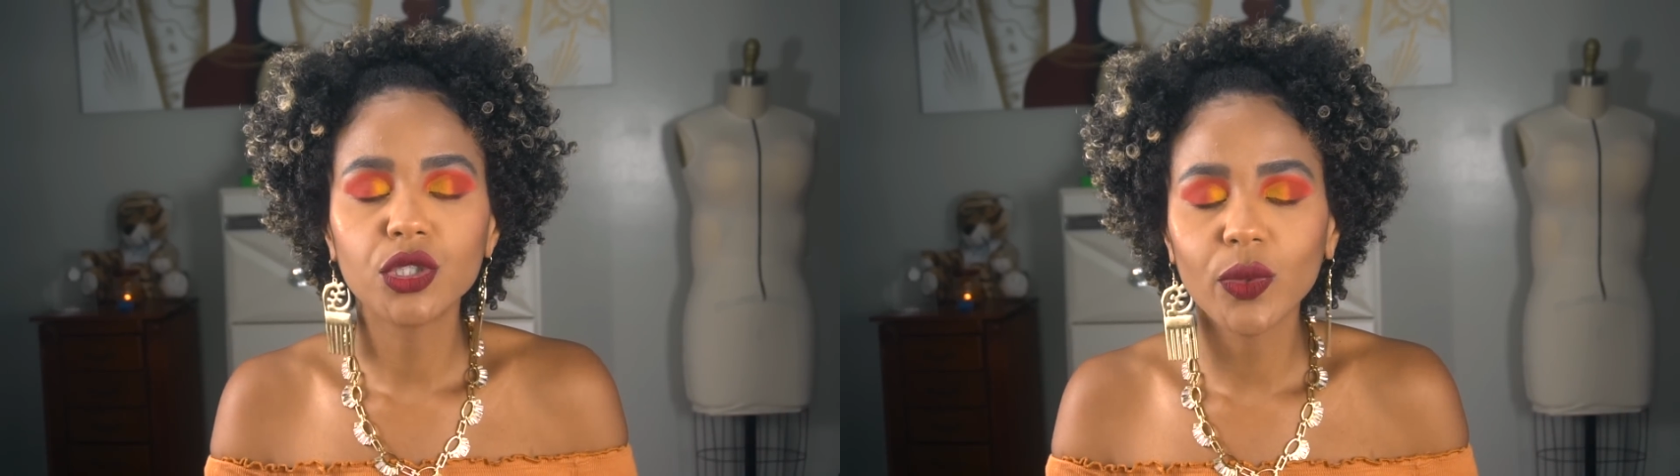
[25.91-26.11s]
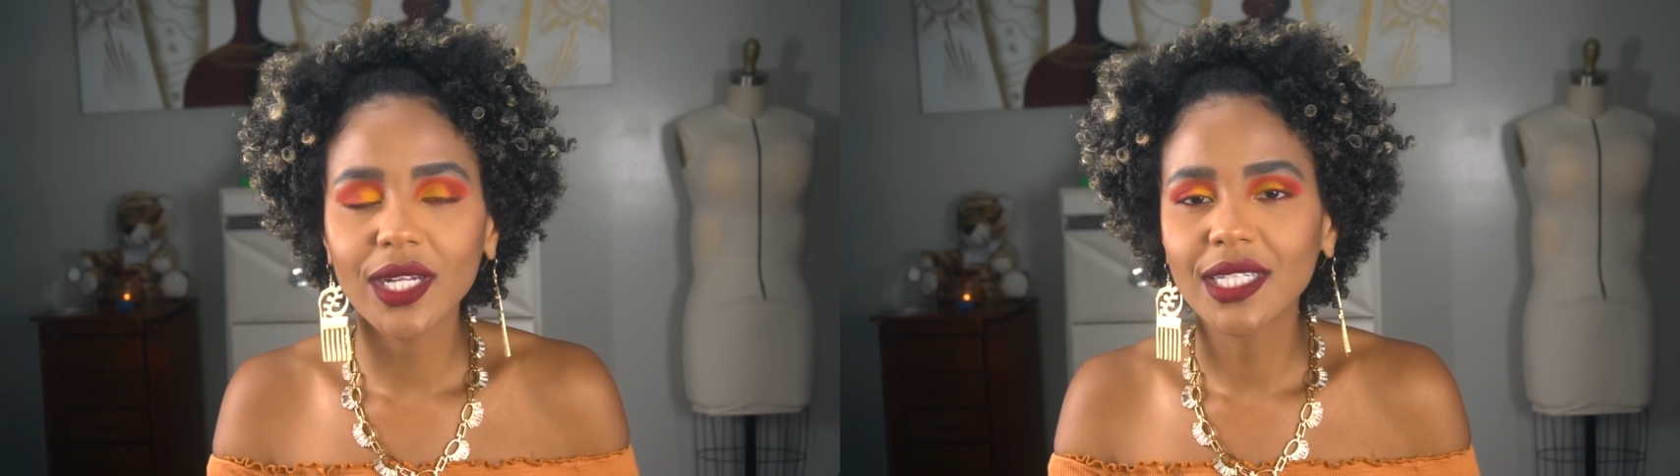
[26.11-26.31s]

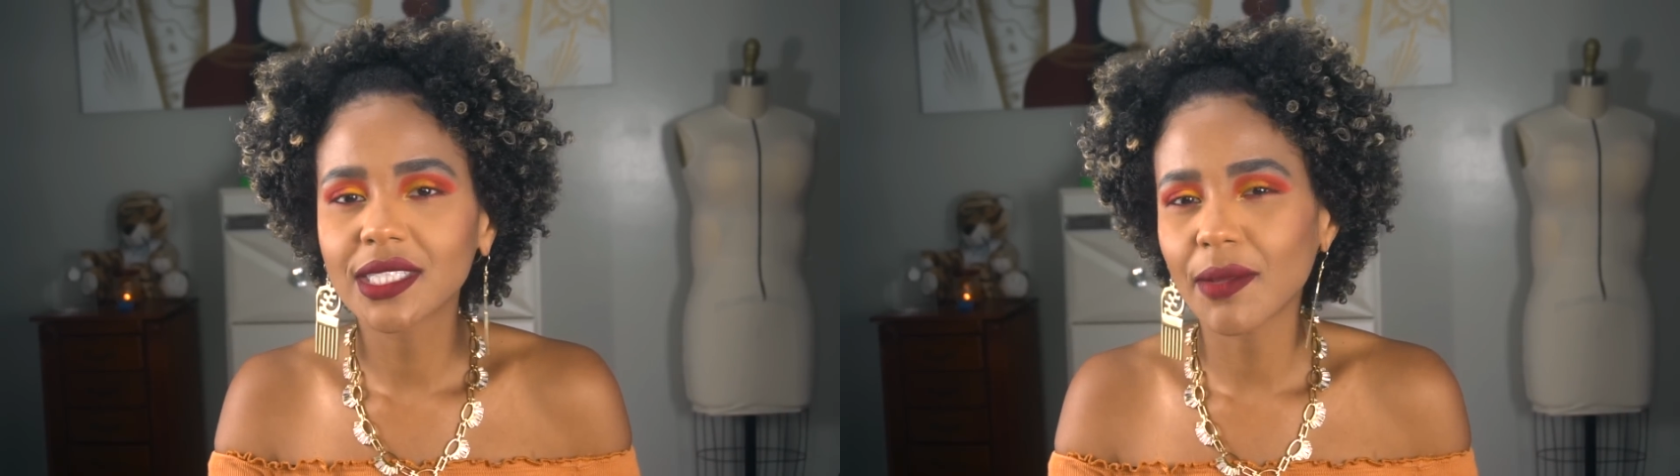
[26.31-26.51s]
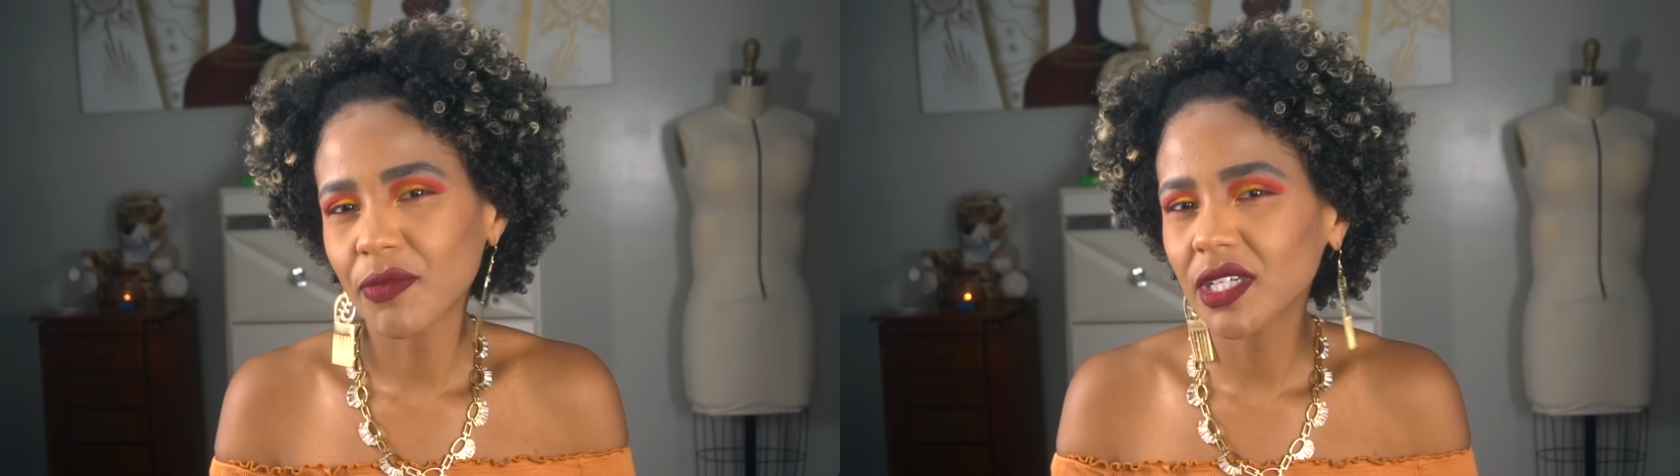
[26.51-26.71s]
to do it
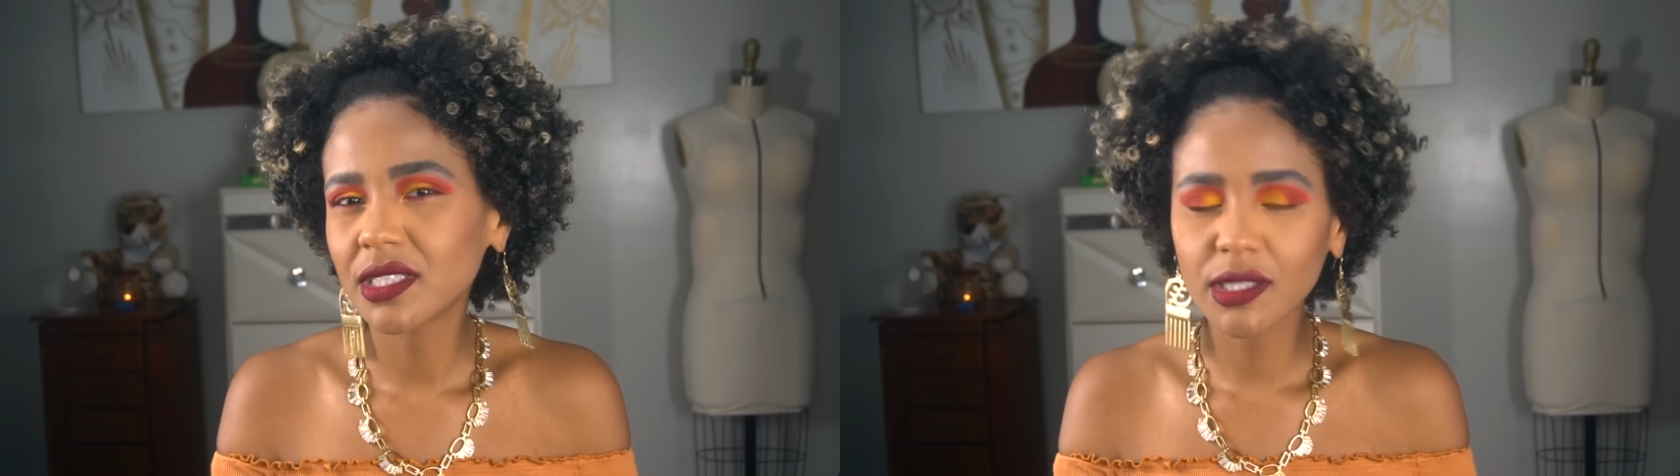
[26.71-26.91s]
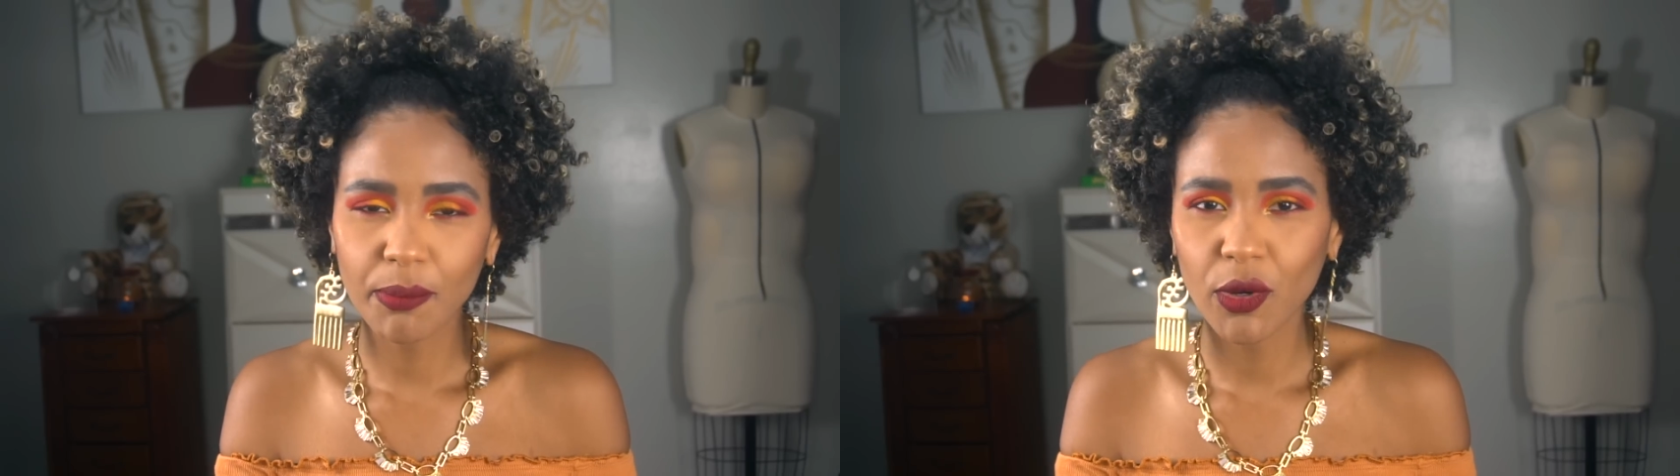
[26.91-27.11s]
something
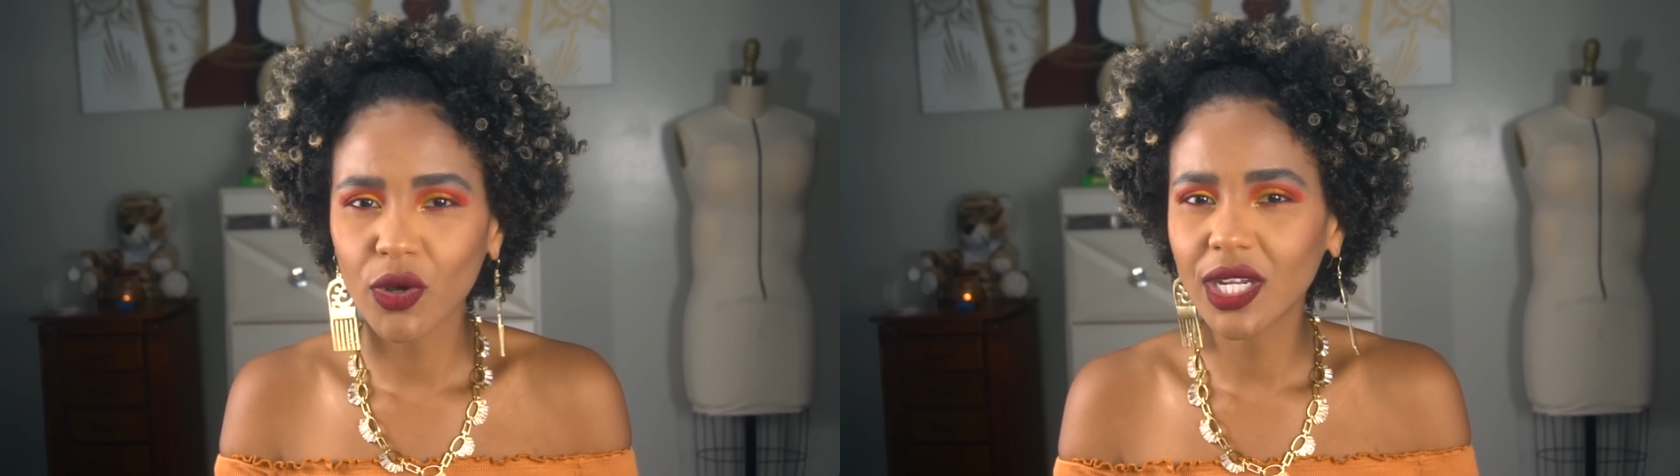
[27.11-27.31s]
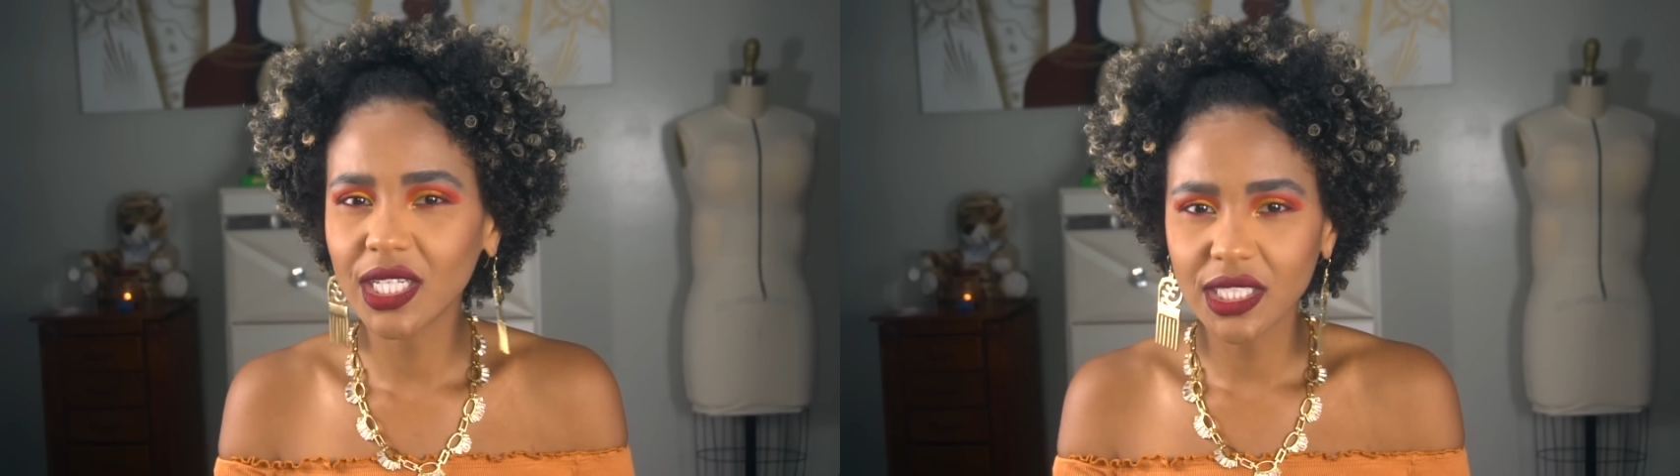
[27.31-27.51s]
simple
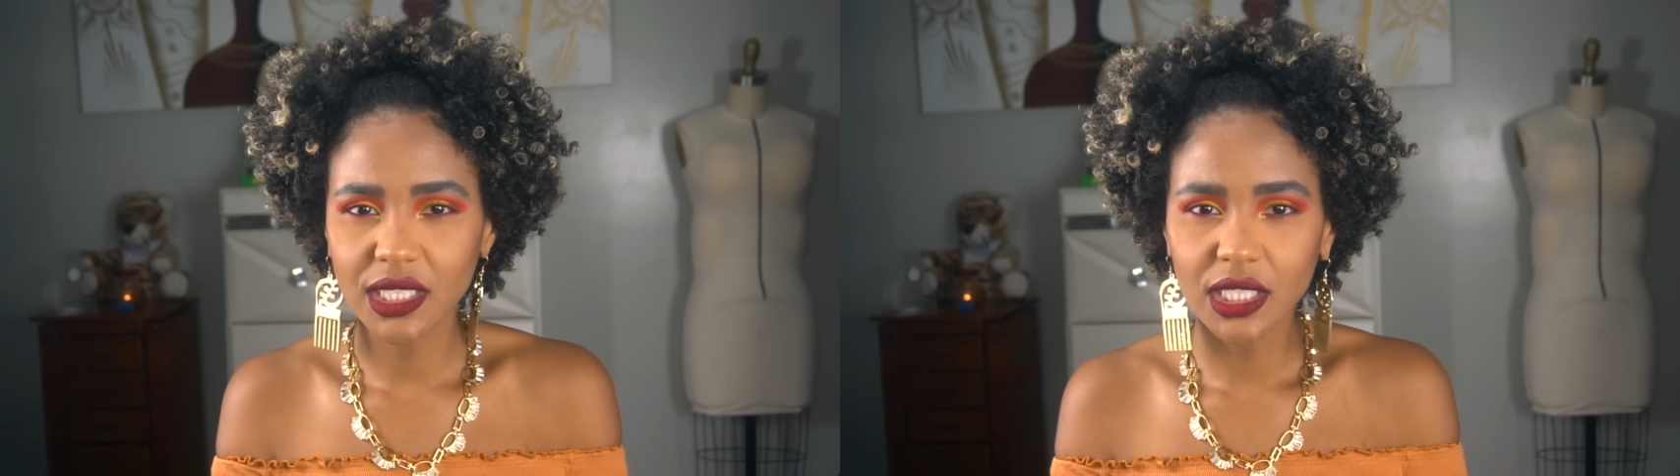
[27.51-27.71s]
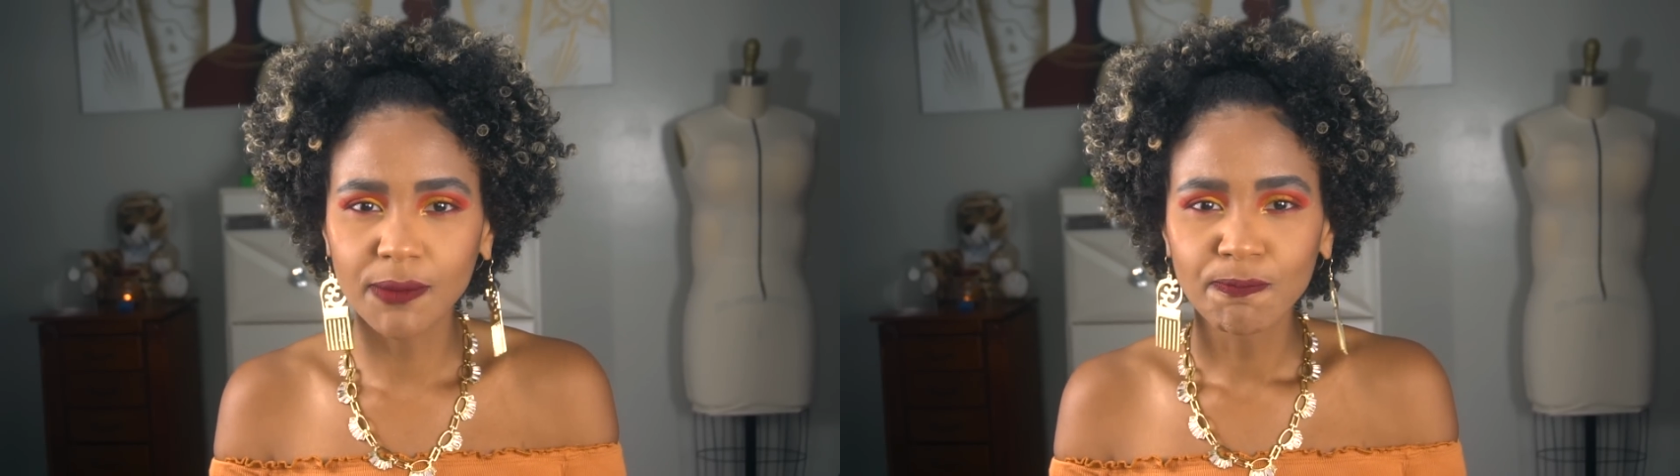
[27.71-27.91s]
and
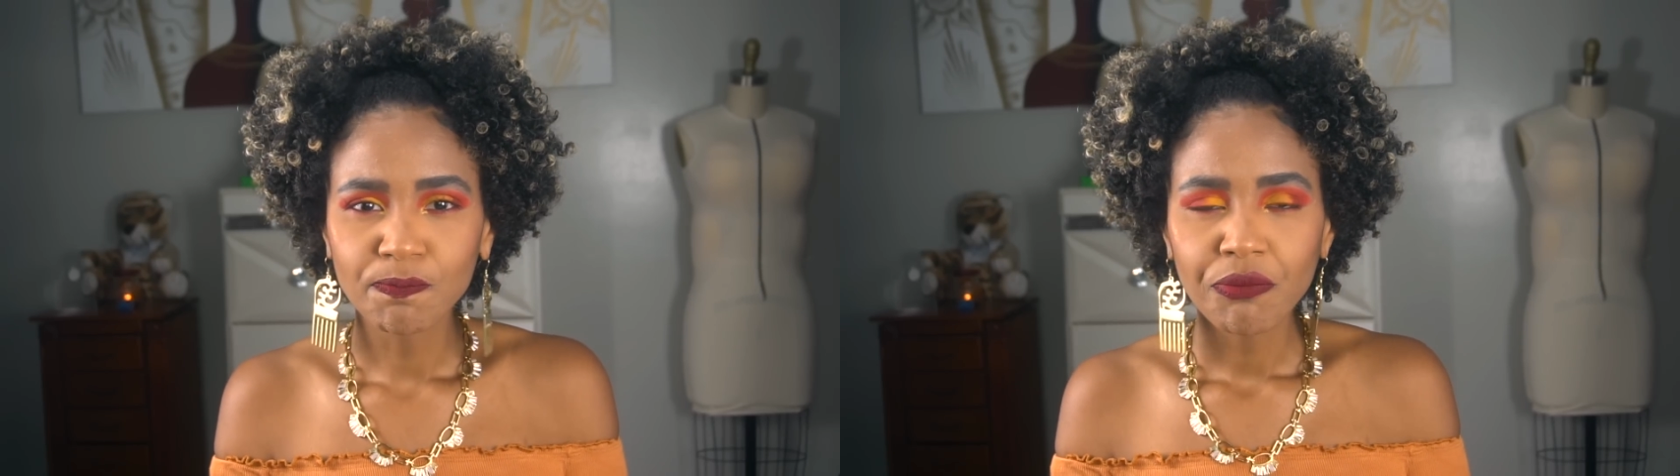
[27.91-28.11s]
easy